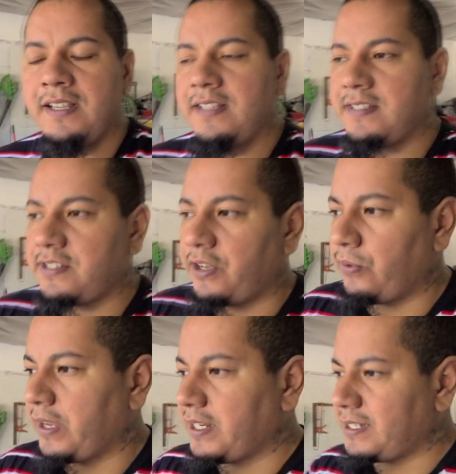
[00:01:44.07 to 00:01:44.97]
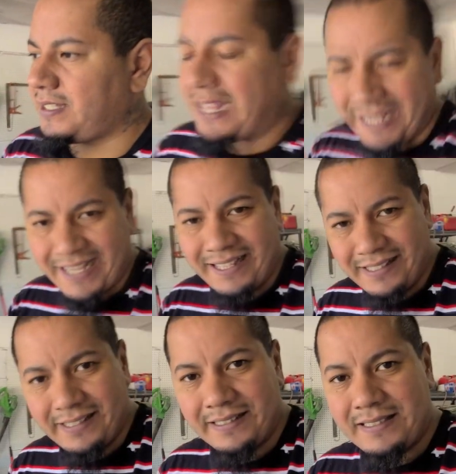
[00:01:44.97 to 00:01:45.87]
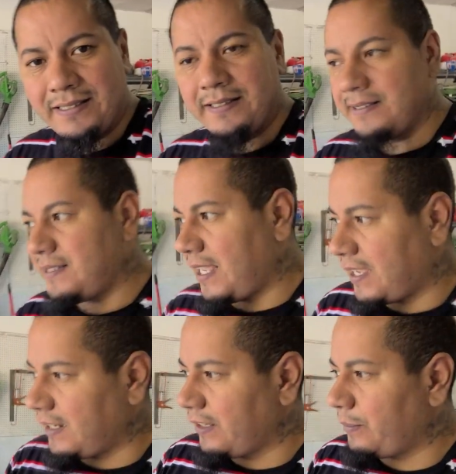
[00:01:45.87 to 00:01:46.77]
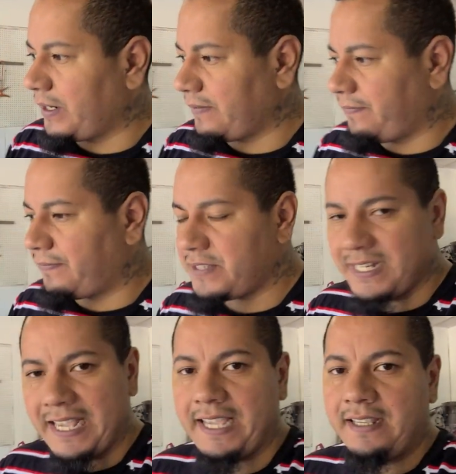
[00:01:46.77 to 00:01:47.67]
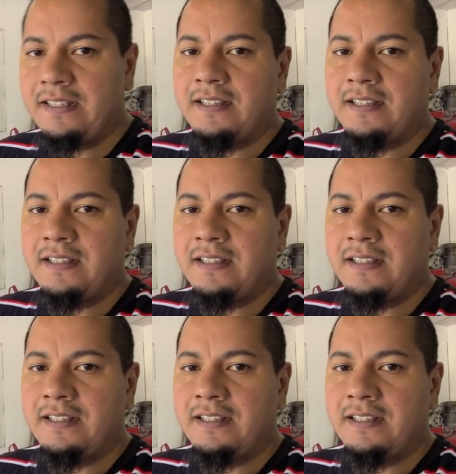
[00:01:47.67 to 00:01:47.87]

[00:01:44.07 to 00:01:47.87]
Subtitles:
So we could just take a little bit of today